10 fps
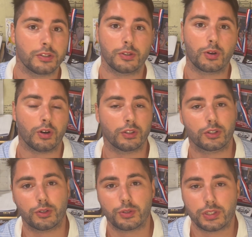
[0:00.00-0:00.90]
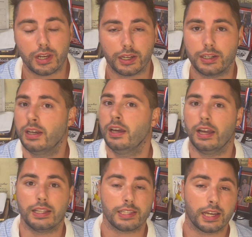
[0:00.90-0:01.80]
You call the cruise line
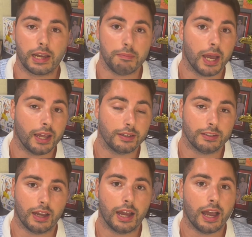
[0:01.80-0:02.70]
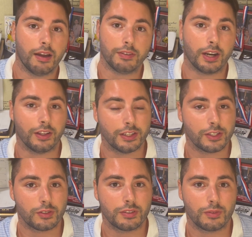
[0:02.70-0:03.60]
and say, "Hi Matt, I have it on
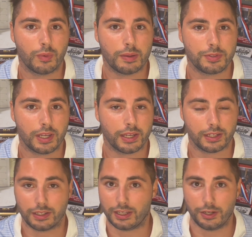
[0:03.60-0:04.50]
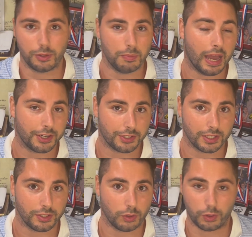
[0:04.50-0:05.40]
this website. Can you match
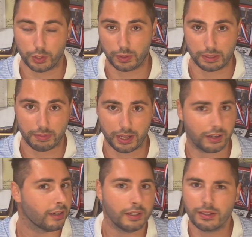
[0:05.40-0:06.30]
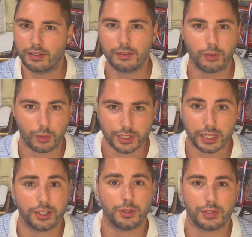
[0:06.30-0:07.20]
this or do any better?" The worst they
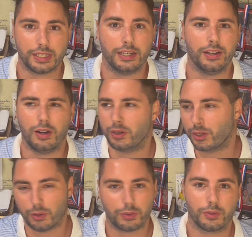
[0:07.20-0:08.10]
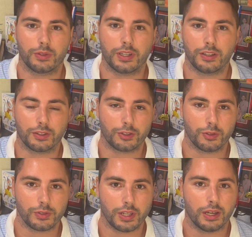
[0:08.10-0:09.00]
can do is say no. Go through the other
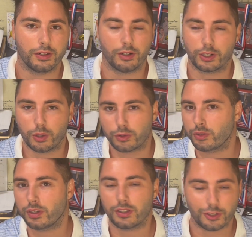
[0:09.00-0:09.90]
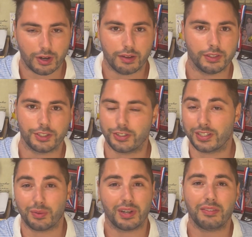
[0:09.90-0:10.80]
cruise line or go through the other travel agency.
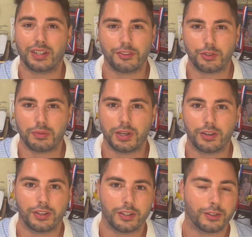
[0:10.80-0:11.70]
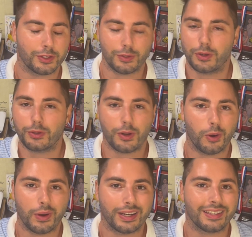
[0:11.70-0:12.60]
Whatever gives you the better deal. You don't
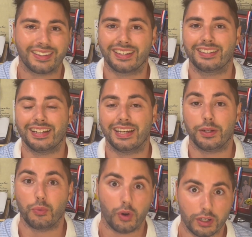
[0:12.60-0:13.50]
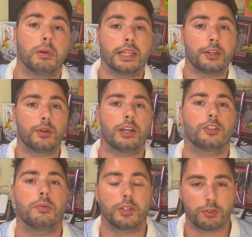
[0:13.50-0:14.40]
owe anything to anyone. But thank you guys
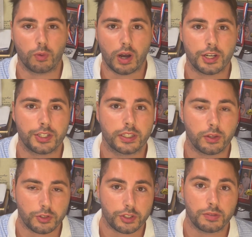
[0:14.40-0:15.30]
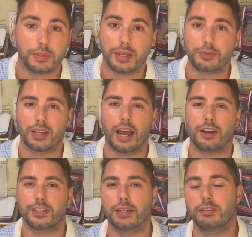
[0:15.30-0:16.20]
so much for watching. Those are some tips on how to
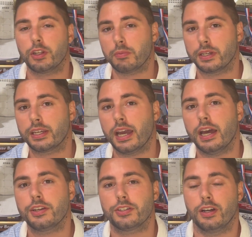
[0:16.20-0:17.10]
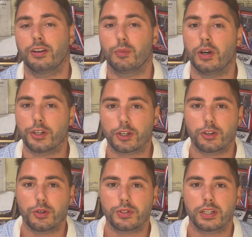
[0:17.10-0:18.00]
save a little bit of cash while you're
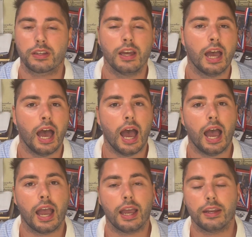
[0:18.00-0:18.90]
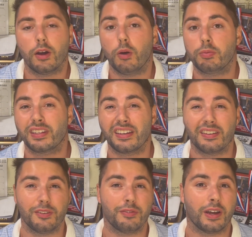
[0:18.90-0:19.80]
cruising. And hopefully
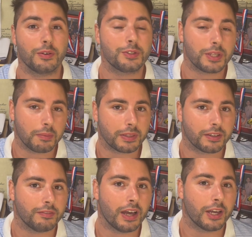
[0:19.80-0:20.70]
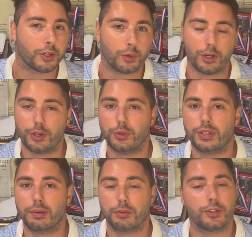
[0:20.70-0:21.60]
you found something of value or a new
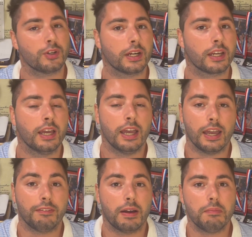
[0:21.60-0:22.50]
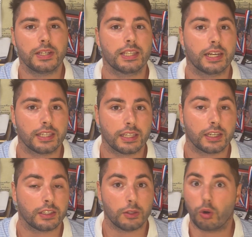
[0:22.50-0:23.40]
tip or trick. If I missed
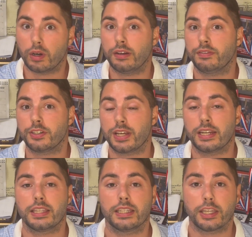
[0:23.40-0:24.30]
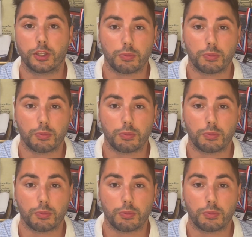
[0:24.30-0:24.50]
anything, or if there's anything that you